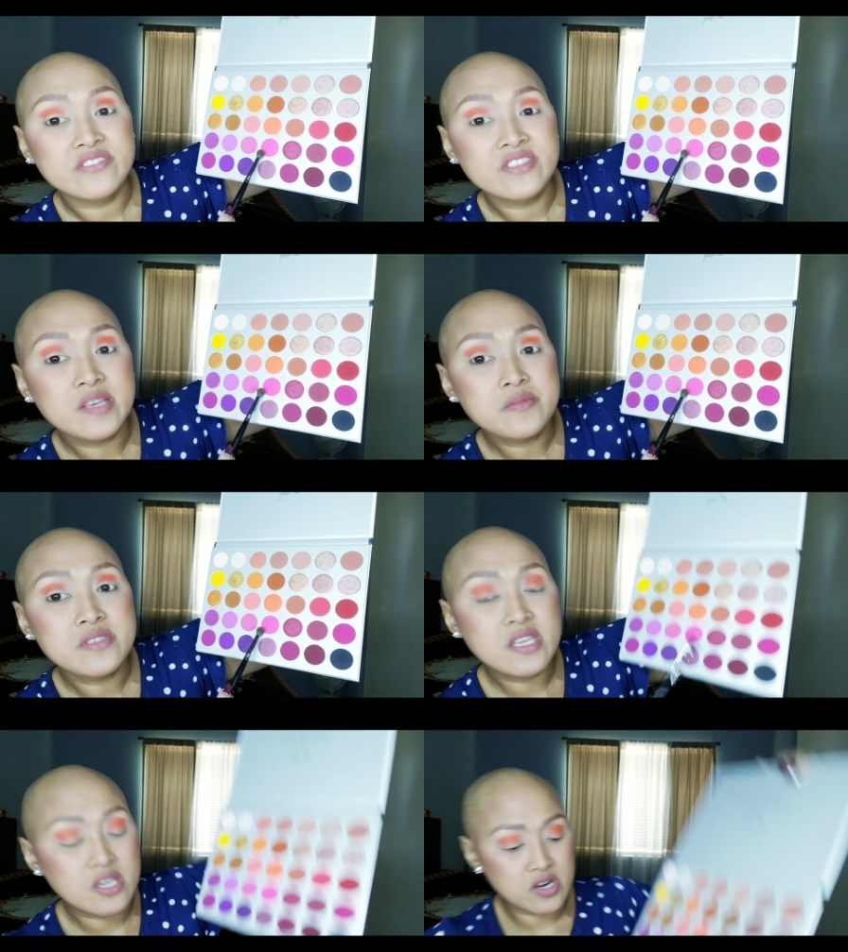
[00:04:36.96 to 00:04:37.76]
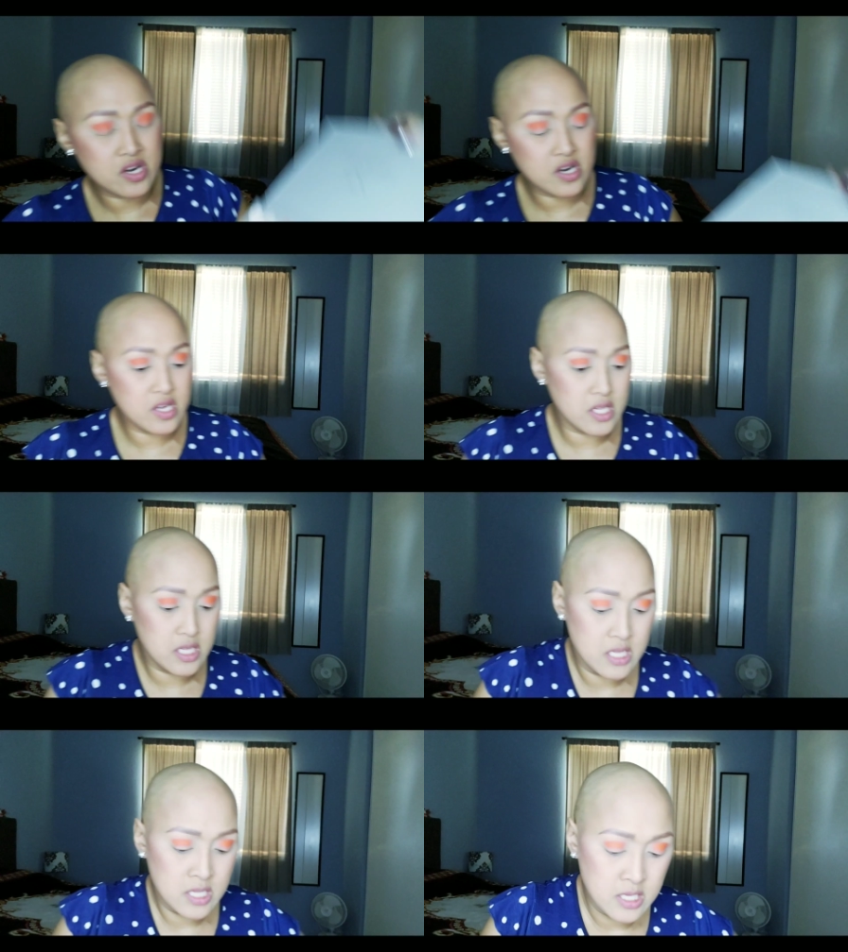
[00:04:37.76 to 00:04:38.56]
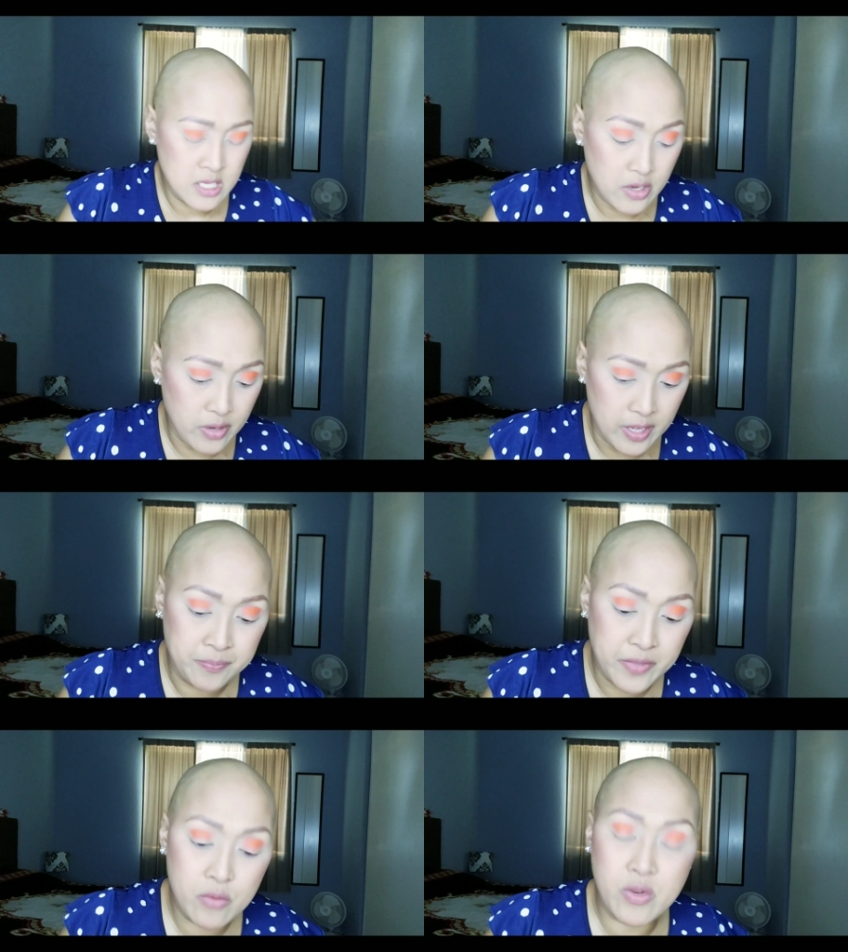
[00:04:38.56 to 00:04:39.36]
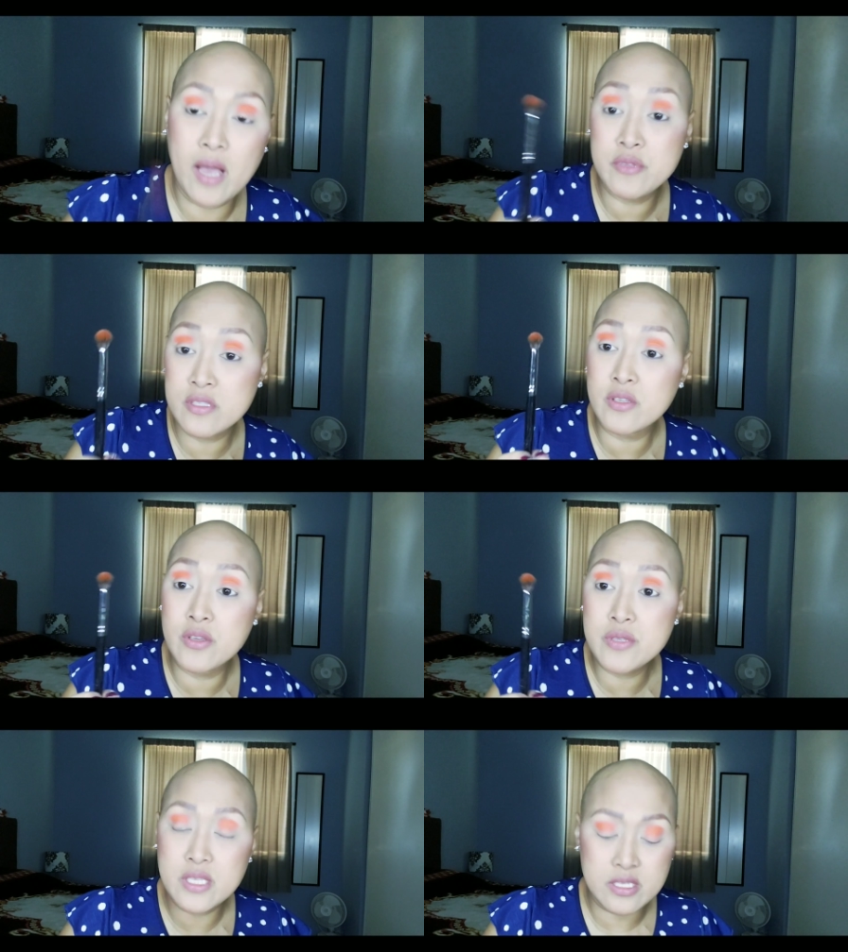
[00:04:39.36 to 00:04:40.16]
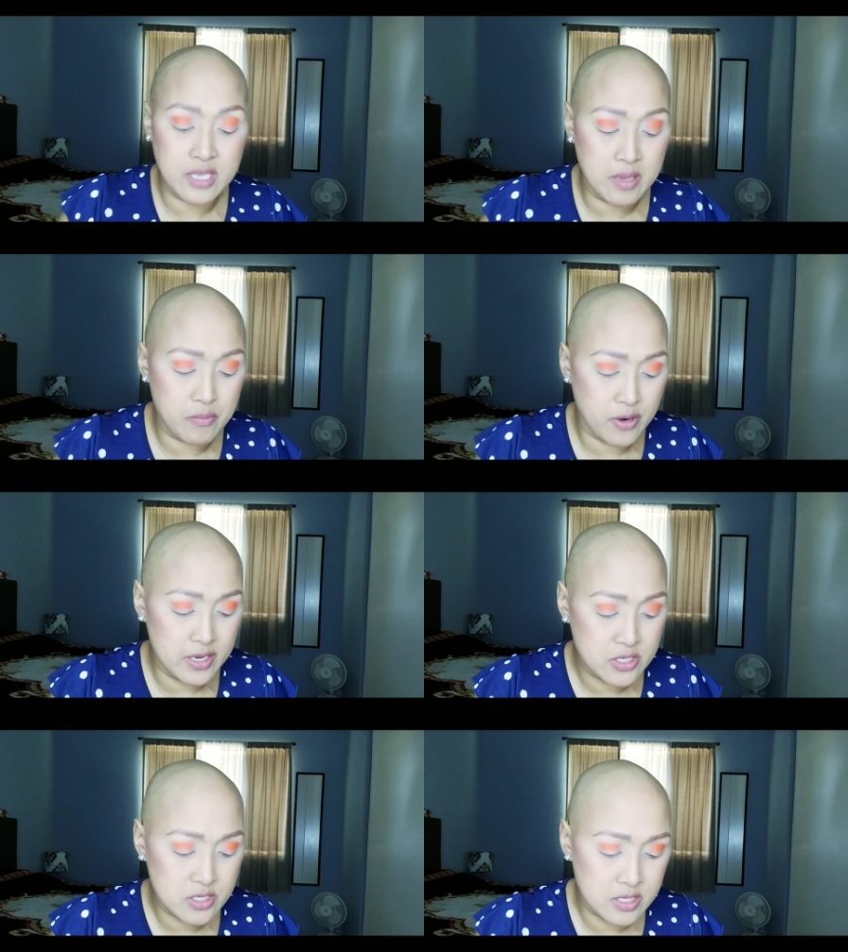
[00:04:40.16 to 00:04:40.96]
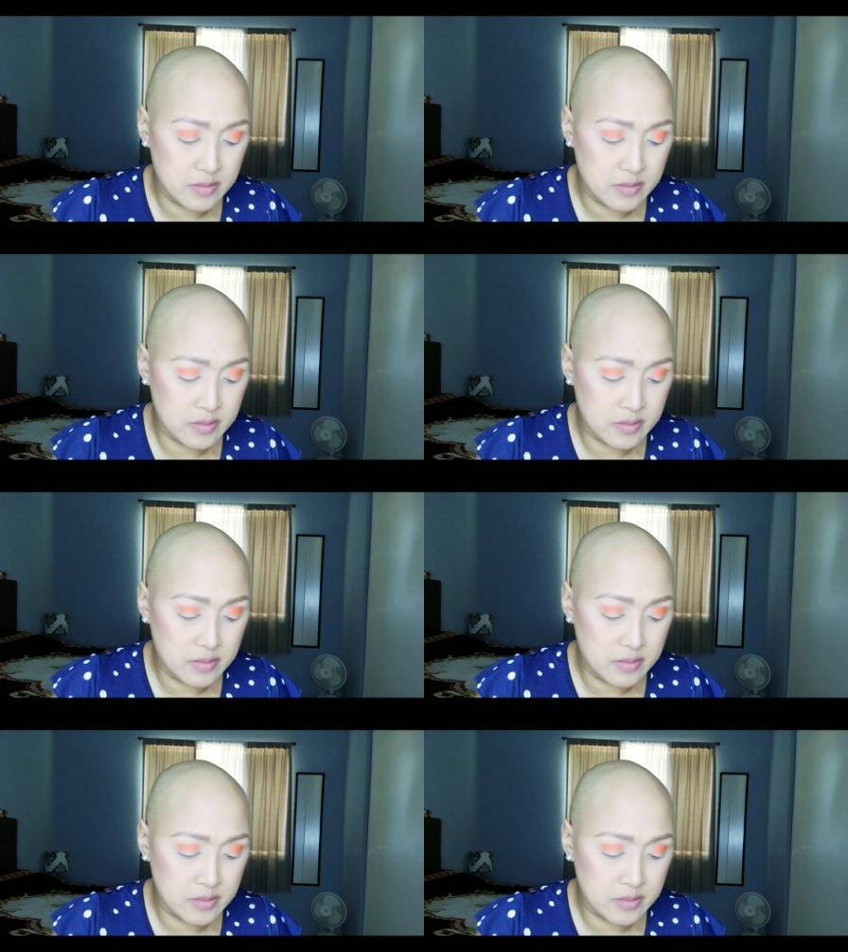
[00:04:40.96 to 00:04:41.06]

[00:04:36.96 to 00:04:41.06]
Tipsy Girl. Okay, and I'm still using the same brush.